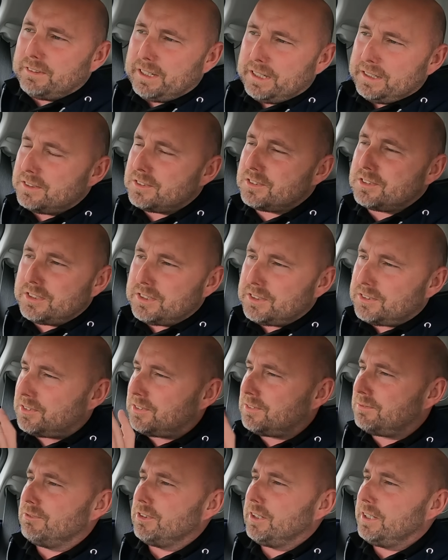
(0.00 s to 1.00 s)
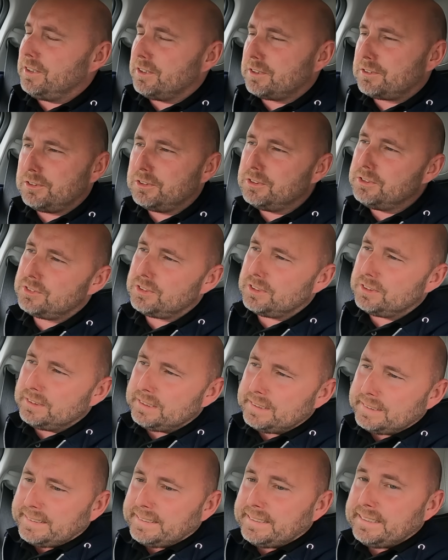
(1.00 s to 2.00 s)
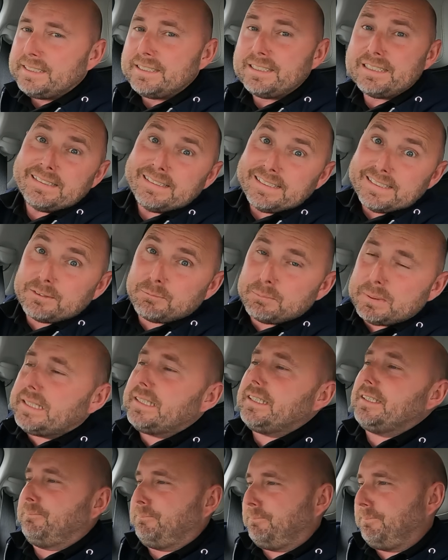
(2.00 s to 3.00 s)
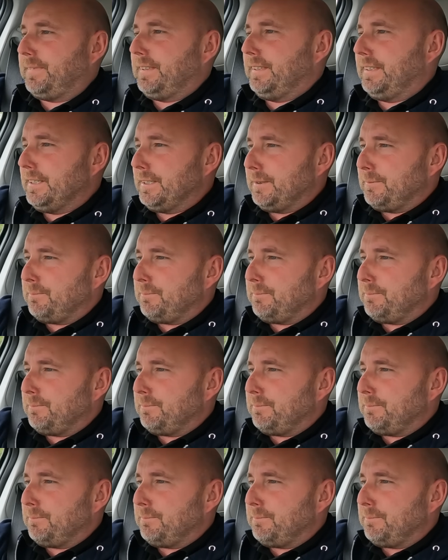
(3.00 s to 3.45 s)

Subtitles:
lane assist, radar cruising is better. Yeah,